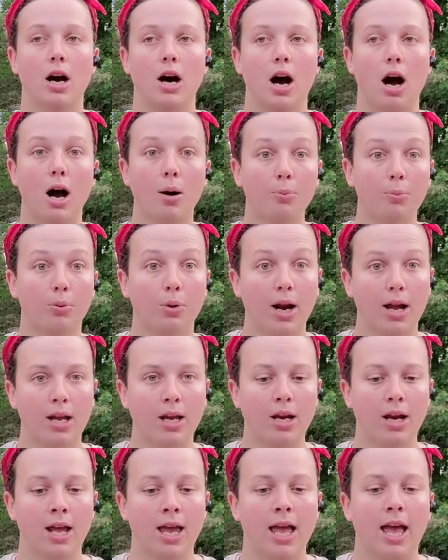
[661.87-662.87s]

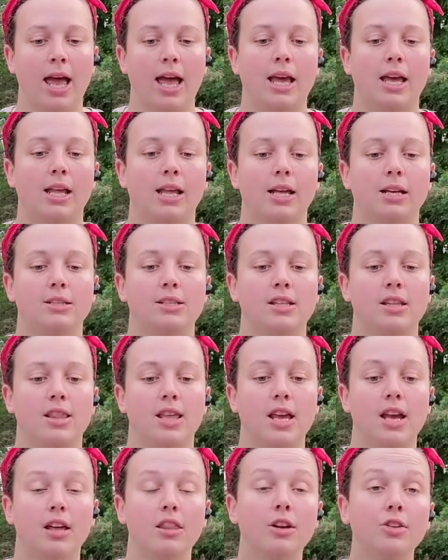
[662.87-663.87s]
upright and
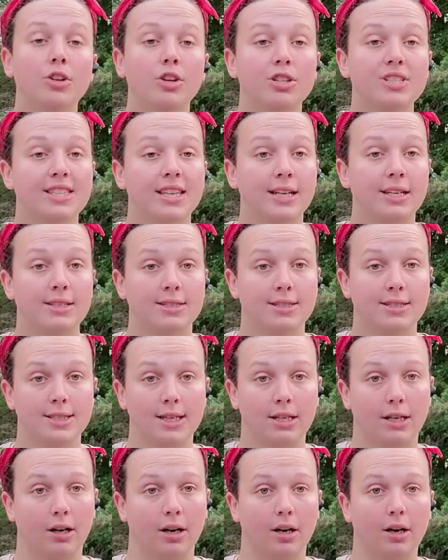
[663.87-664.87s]
the other looks like a
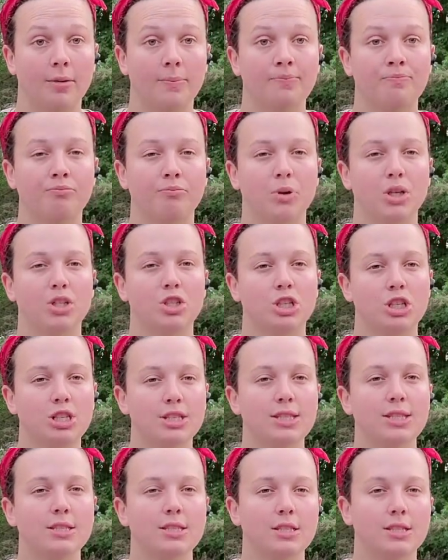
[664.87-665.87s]
sinner but
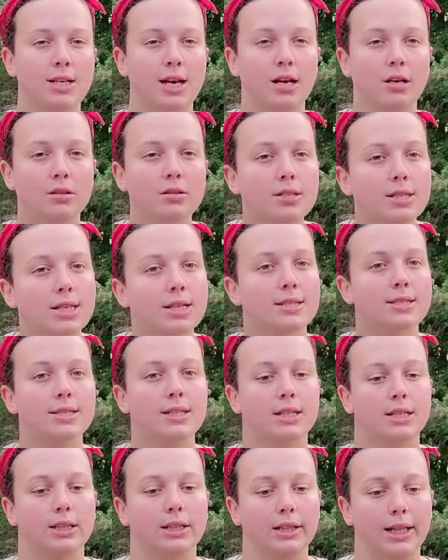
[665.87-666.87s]
jesus tells us
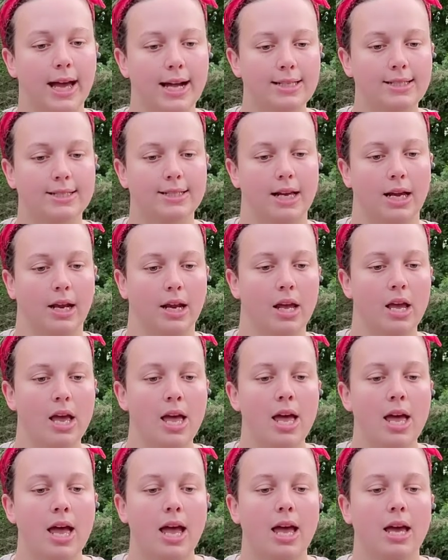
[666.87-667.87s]
a lesson
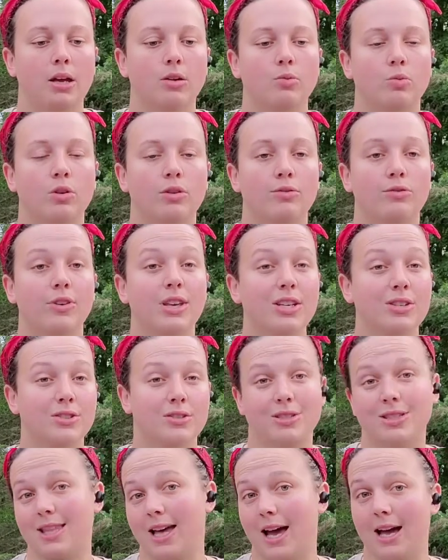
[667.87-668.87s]
and
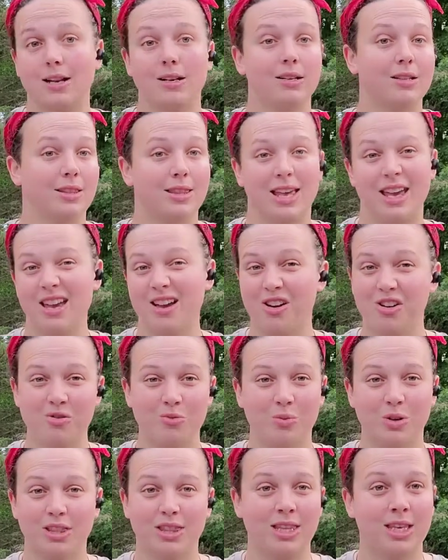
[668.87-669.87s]
reveals that they
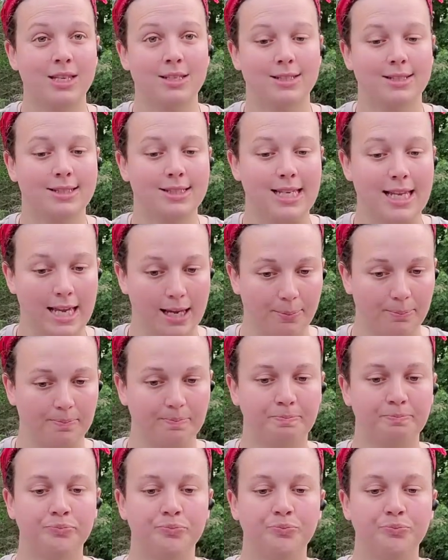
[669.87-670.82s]
aren't what they seem